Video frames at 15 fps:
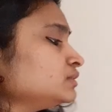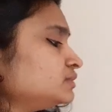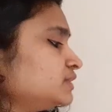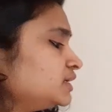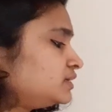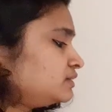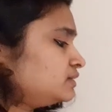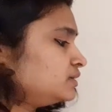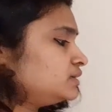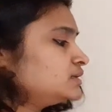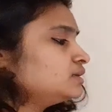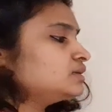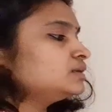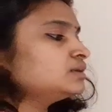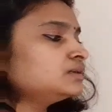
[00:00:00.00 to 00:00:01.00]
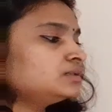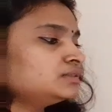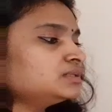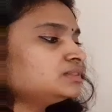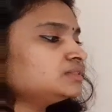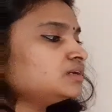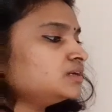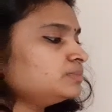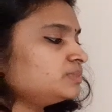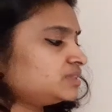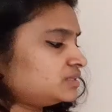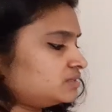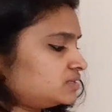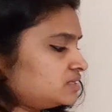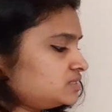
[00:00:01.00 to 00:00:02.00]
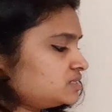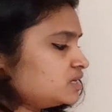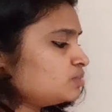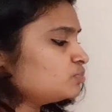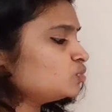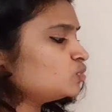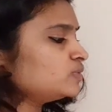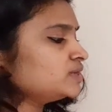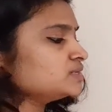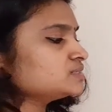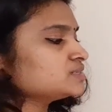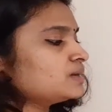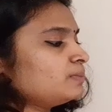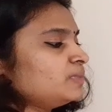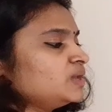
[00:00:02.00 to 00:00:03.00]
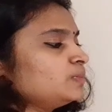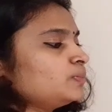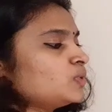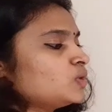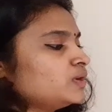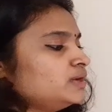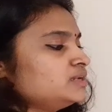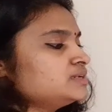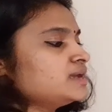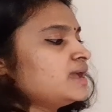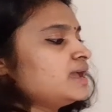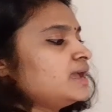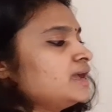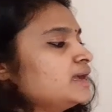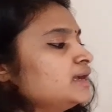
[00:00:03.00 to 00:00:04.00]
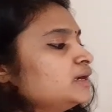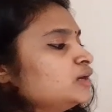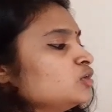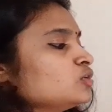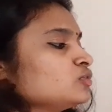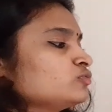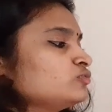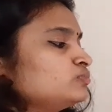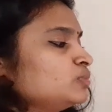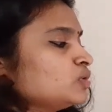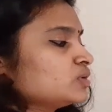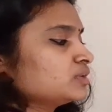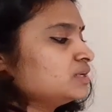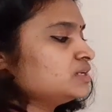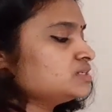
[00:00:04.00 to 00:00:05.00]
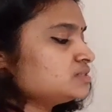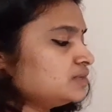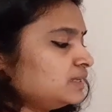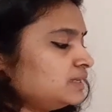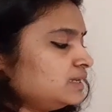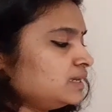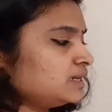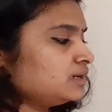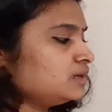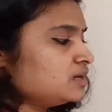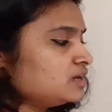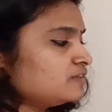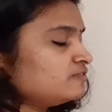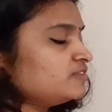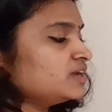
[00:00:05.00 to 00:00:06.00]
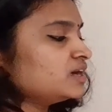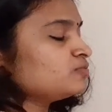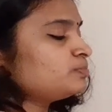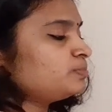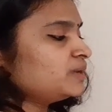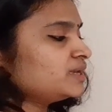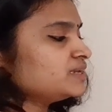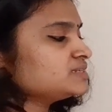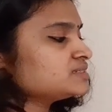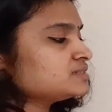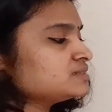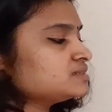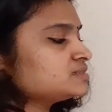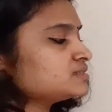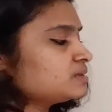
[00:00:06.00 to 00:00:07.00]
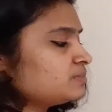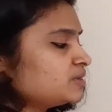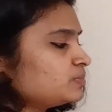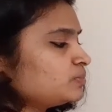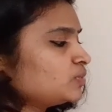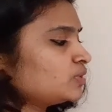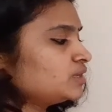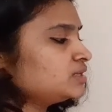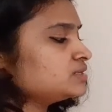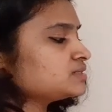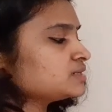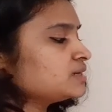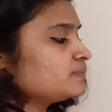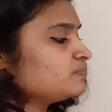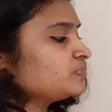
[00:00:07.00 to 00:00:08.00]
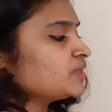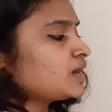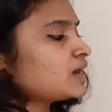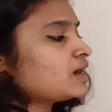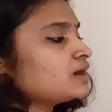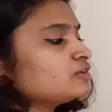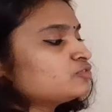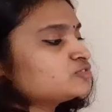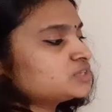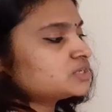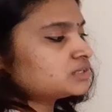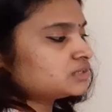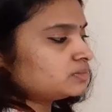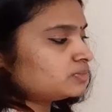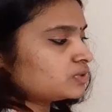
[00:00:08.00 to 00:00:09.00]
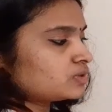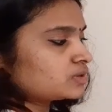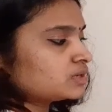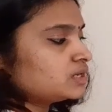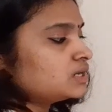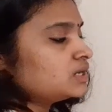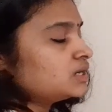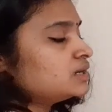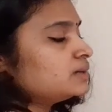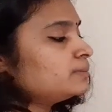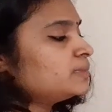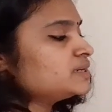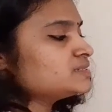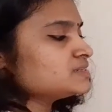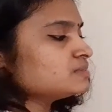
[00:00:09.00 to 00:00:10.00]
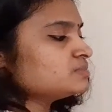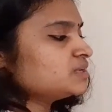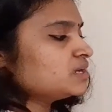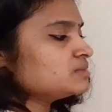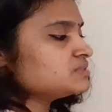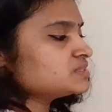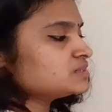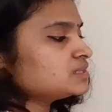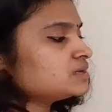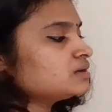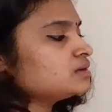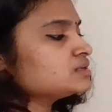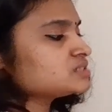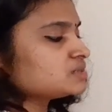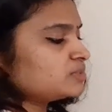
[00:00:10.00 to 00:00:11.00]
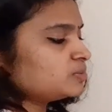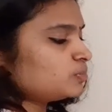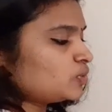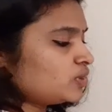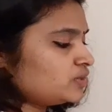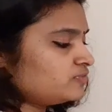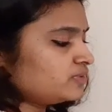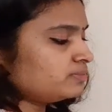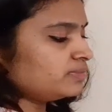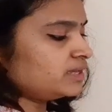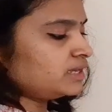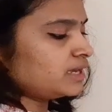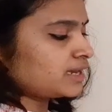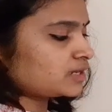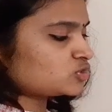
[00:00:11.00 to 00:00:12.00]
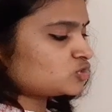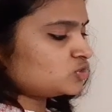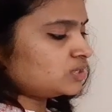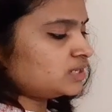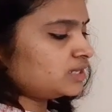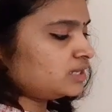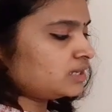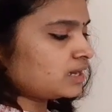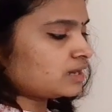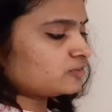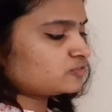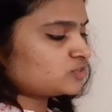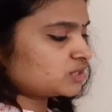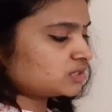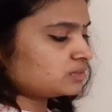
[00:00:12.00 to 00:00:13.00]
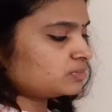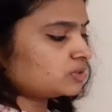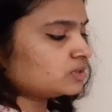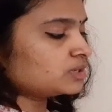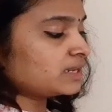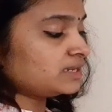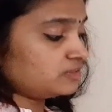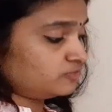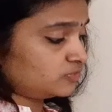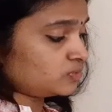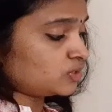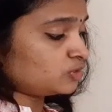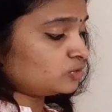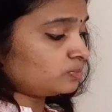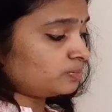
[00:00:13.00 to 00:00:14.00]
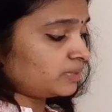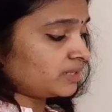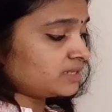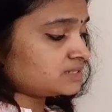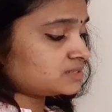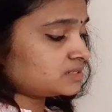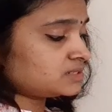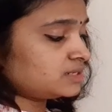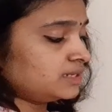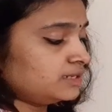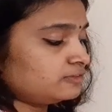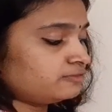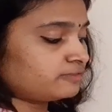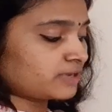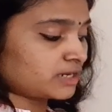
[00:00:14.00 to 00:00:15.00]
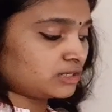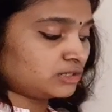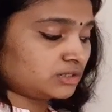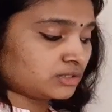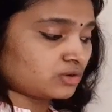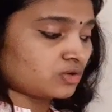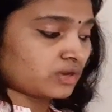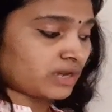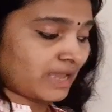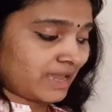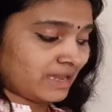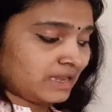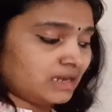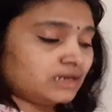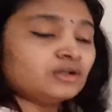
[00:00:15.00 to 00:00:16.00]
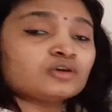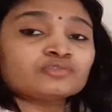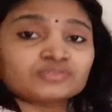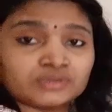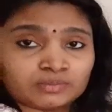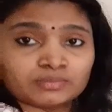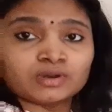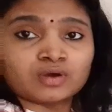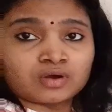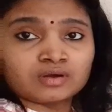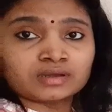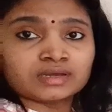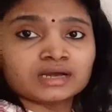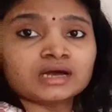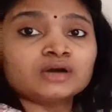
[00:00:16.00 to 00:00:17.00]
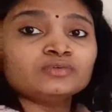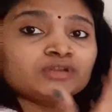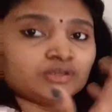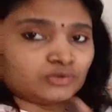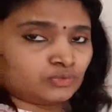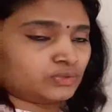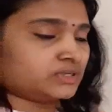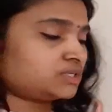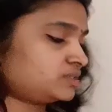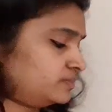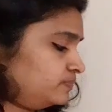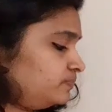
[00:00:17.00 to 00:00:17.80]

There. the third method is moving summing point ahead of block. That is here we have placed this summing point after the block. But sometimes the summing point will be actually after the block and if you want to place it in front or ahead of the block, how will you do it?